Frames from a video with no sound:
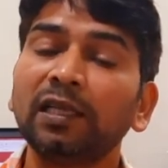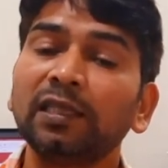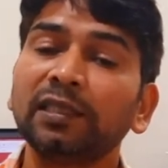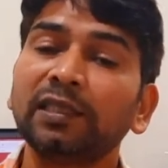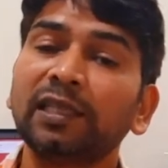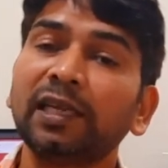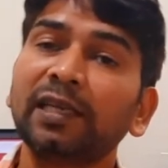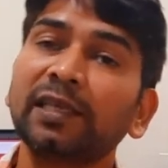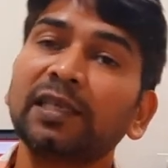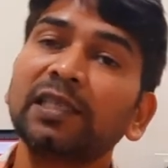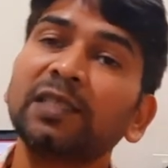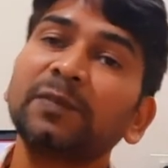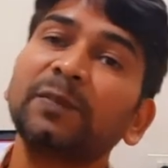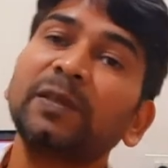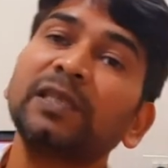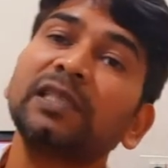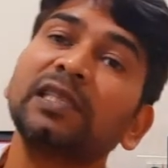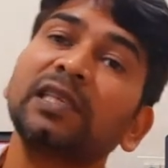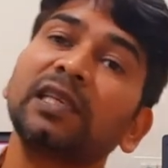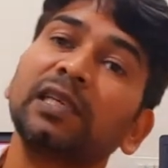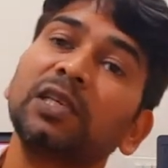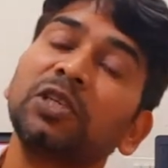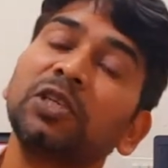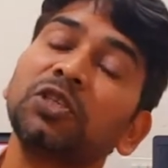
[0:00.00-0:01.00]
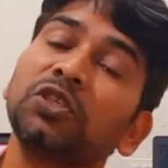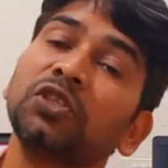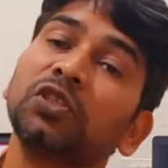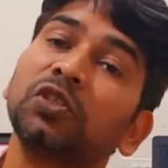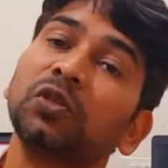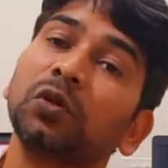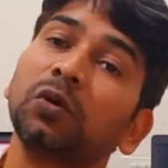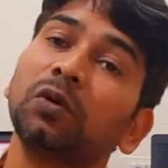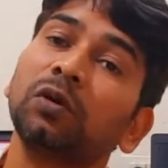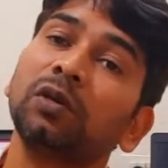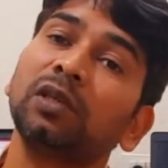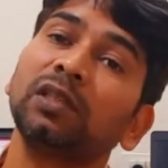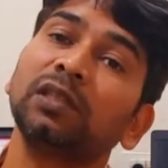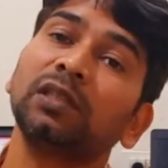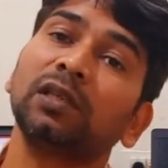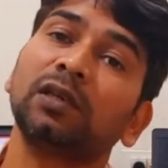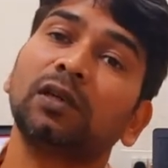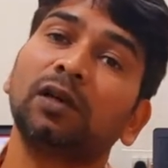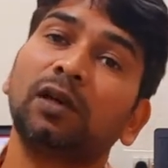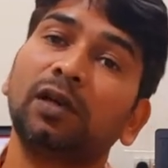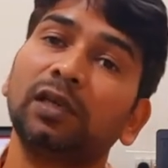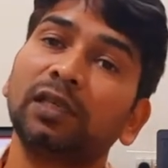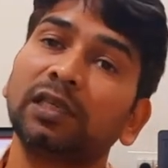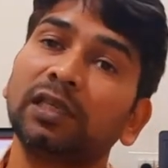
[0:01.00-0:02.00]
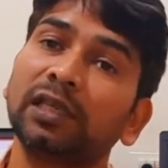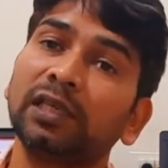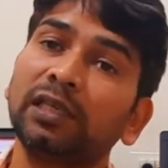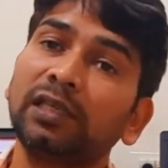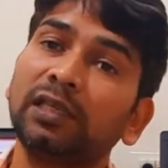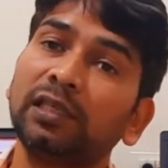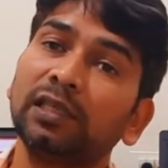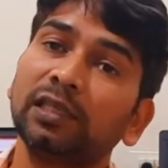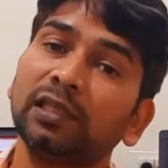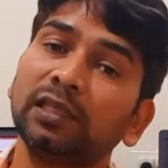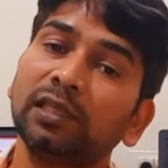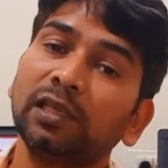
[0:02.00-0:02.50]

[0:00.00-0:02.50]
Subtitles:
that is basically storing the content